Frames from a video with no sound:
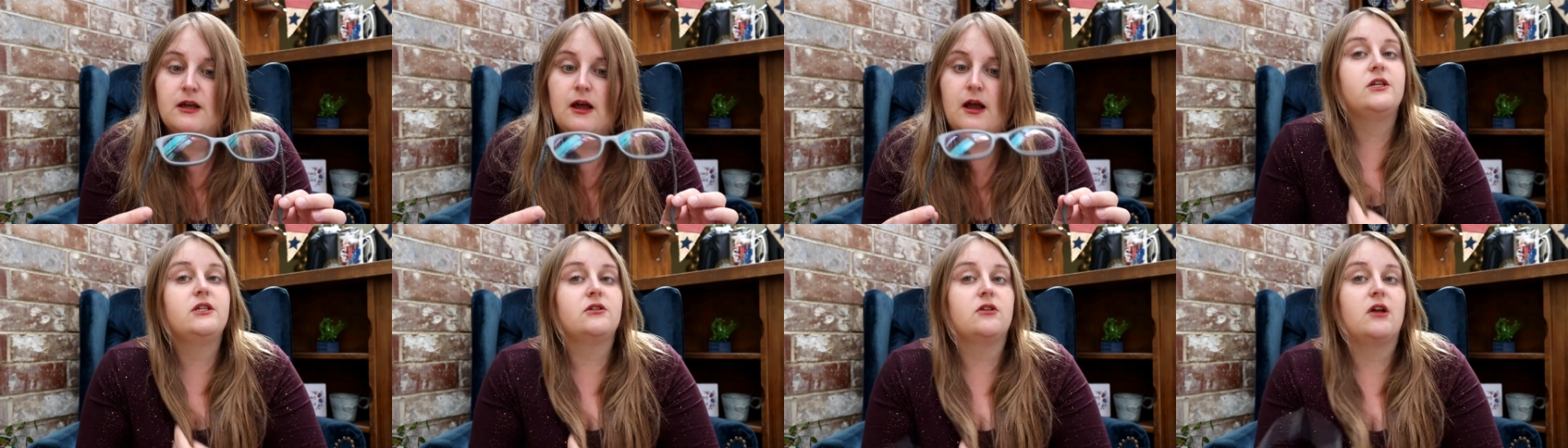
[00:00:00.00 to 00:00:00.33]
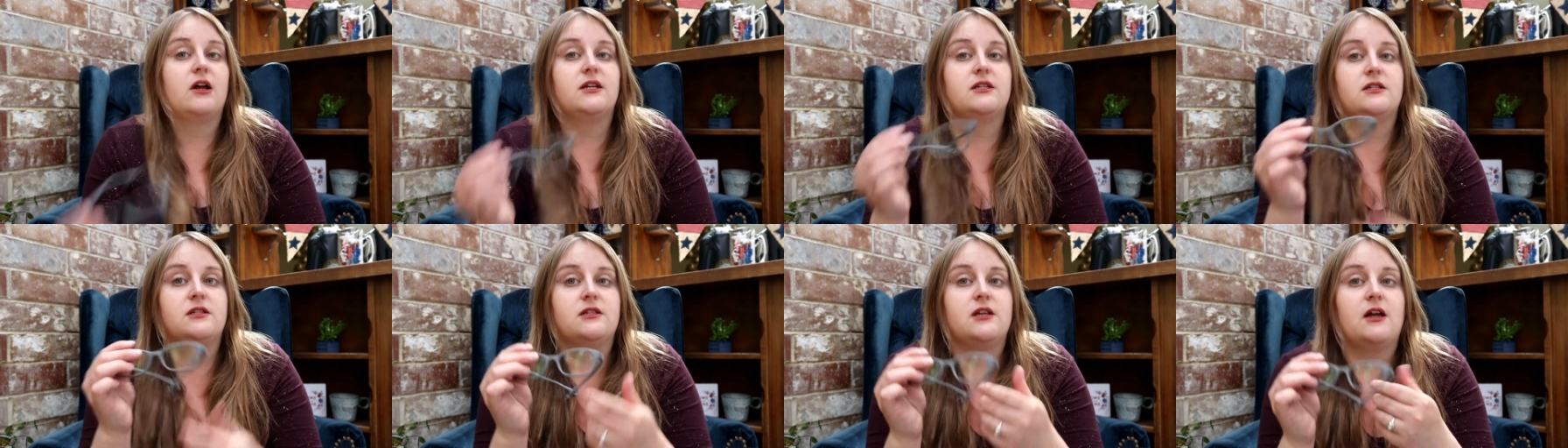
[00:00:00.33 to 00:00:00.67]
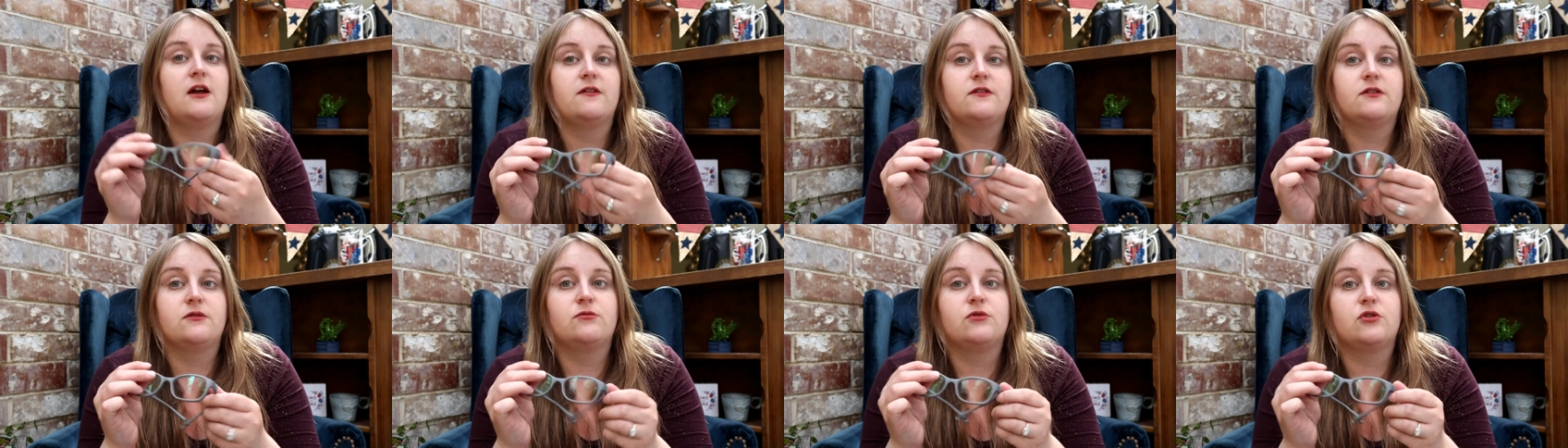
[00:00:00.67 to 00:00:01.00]
These glasses
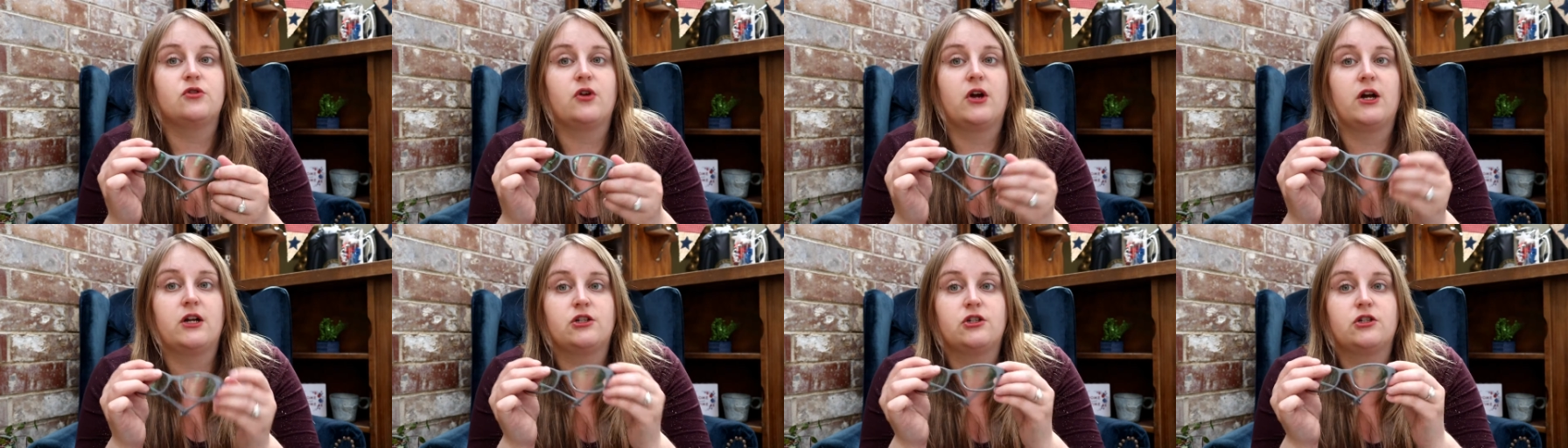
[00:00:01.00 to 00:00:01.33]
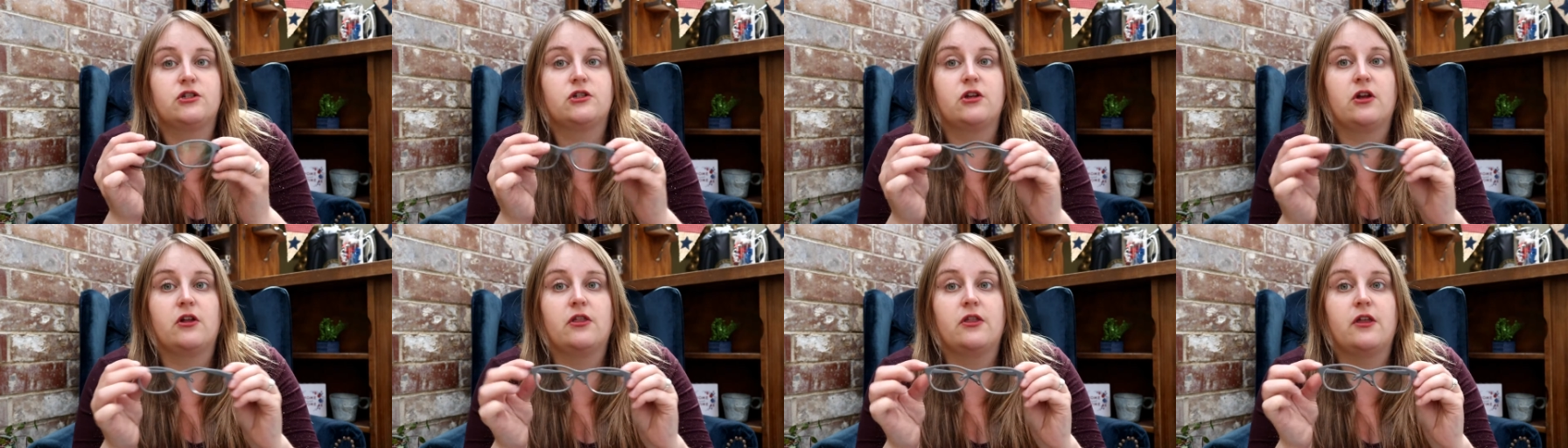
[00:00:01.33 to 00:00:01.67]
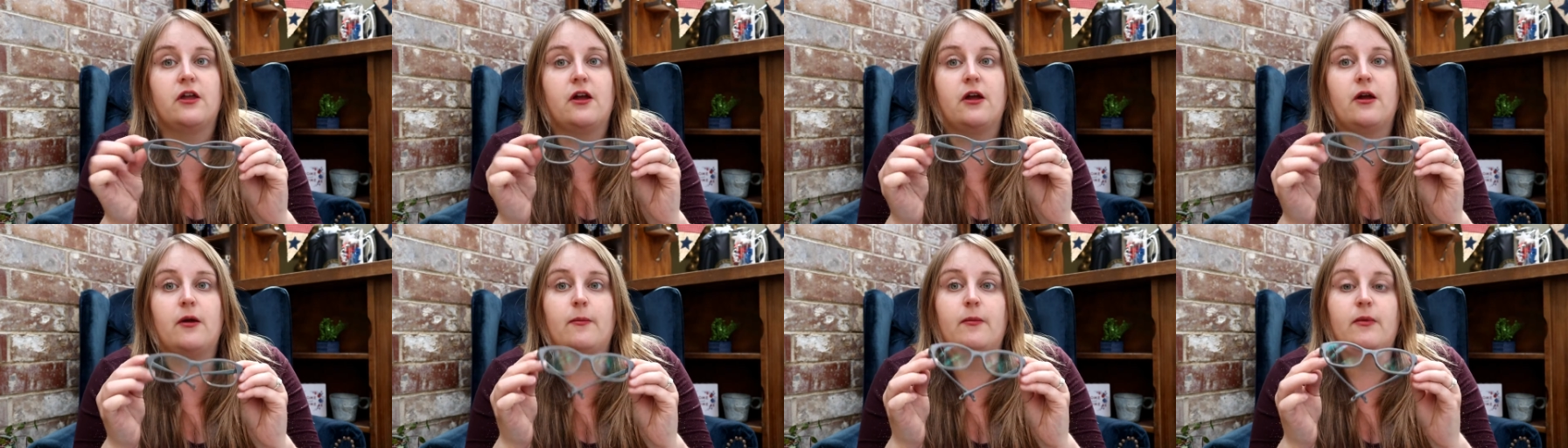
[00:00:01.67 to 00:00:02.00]
have some scratches on
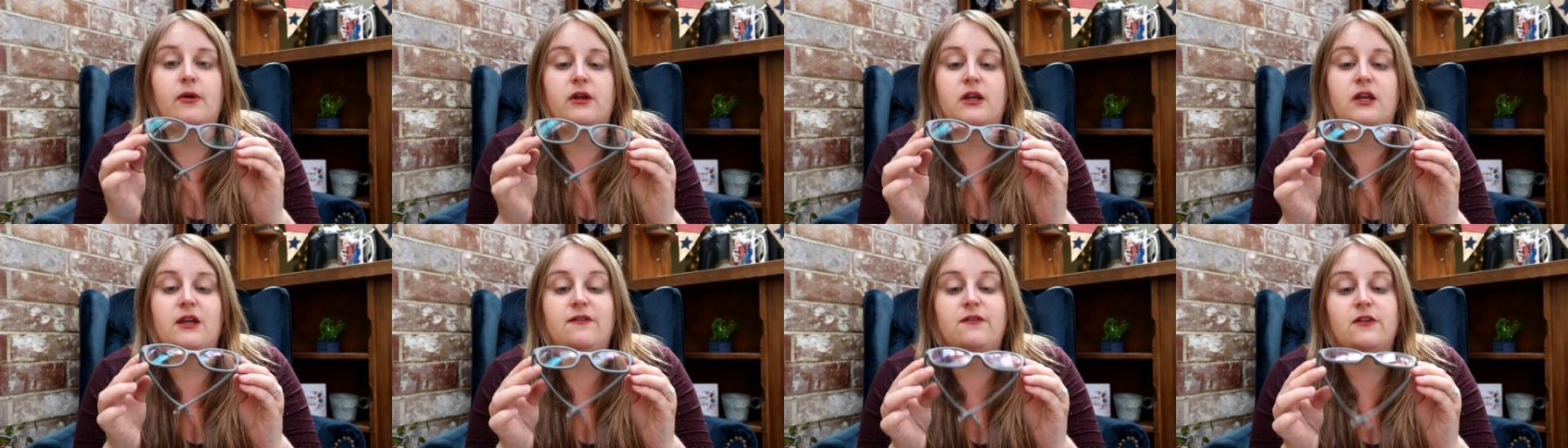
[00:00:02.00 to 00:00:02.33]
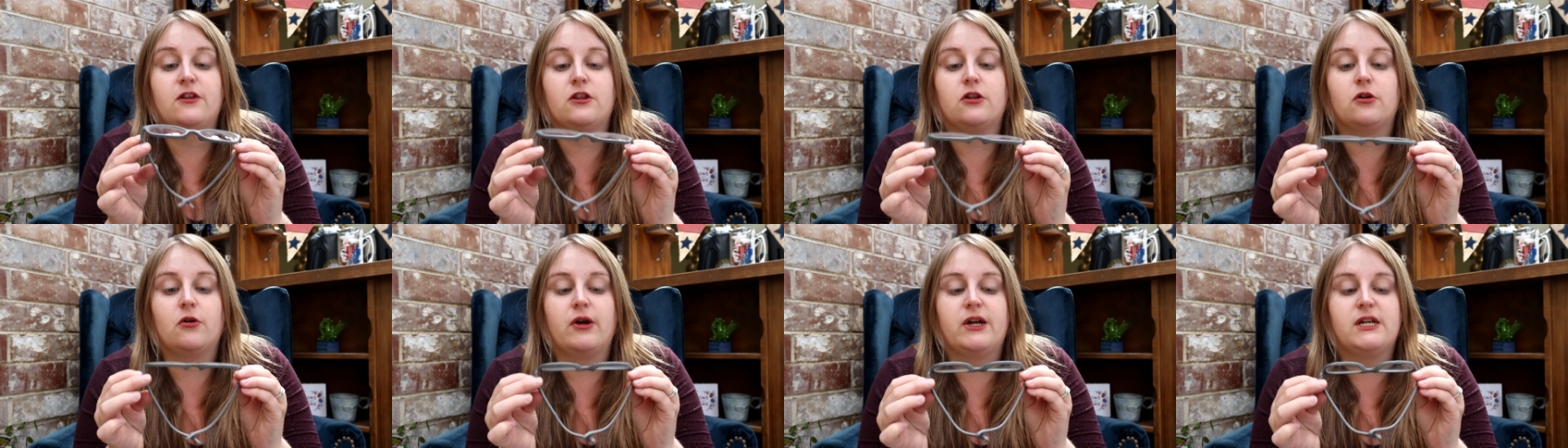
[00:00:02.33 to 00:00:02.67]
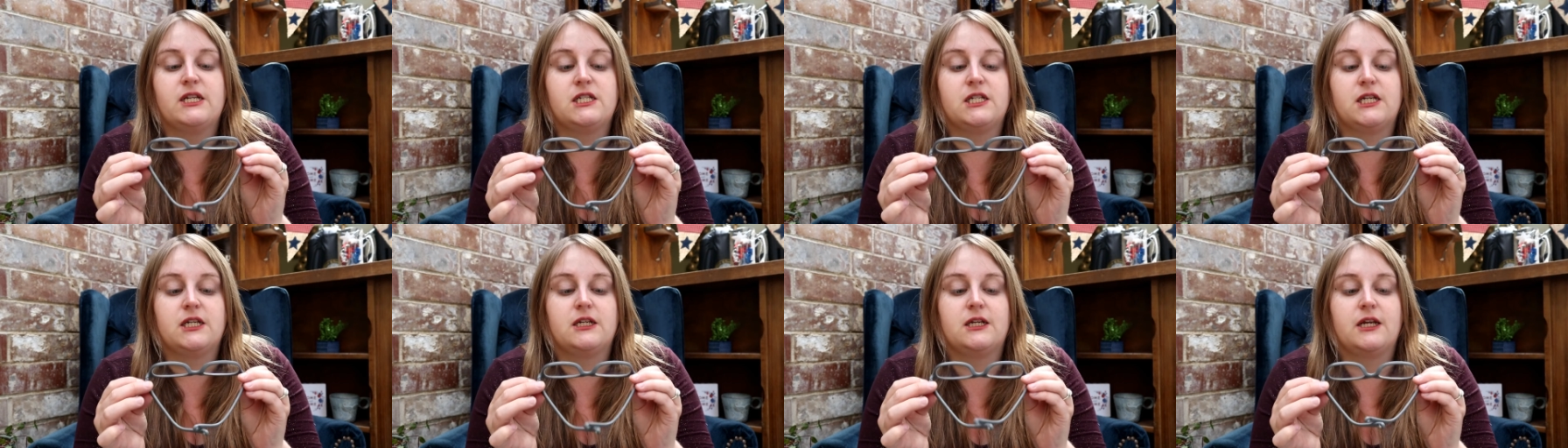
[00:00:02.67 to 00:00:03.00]
them even though I
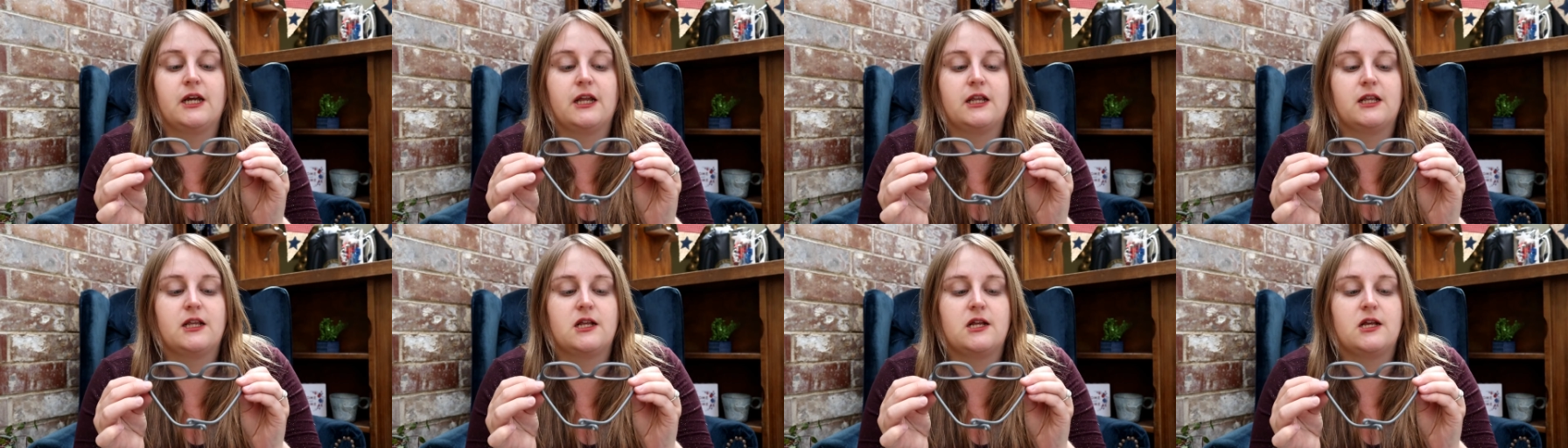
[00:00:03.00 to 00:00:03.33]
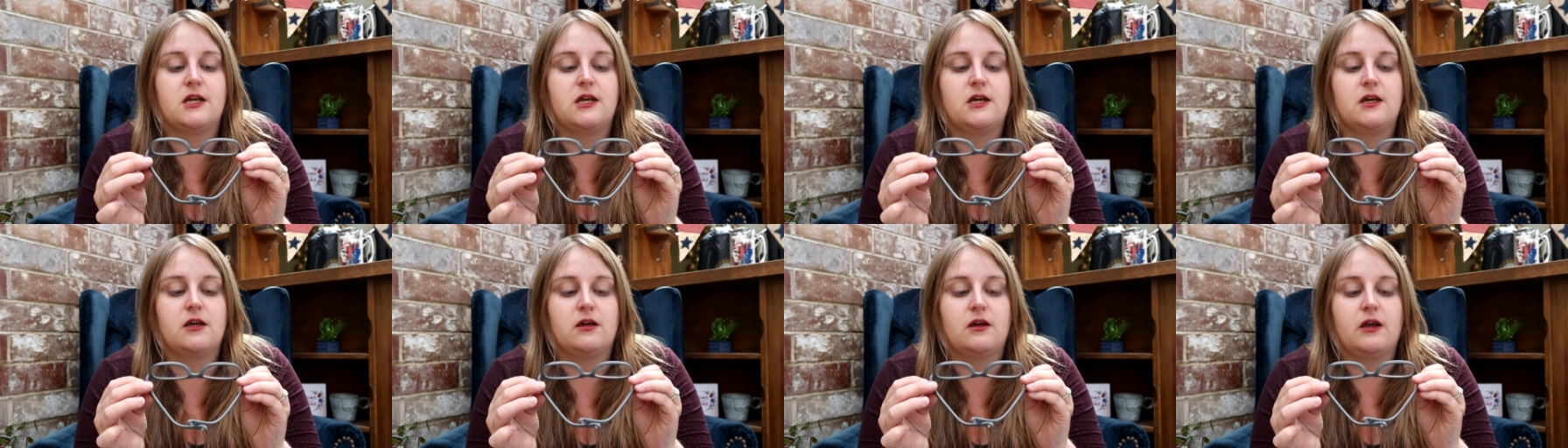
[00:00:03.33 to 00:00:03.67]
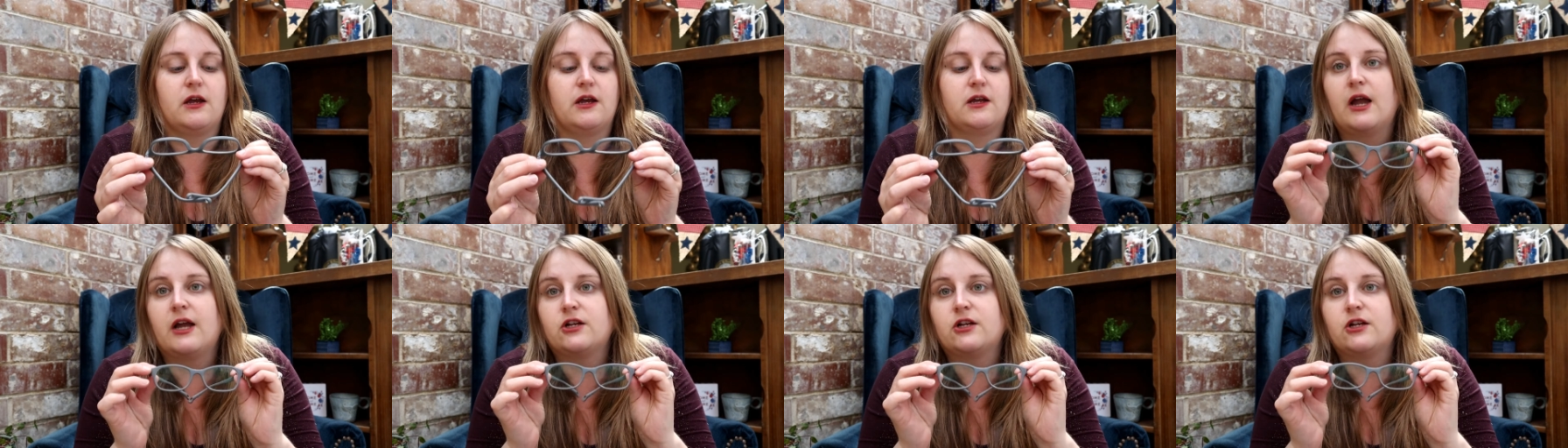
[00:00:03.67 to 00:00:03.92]
did get the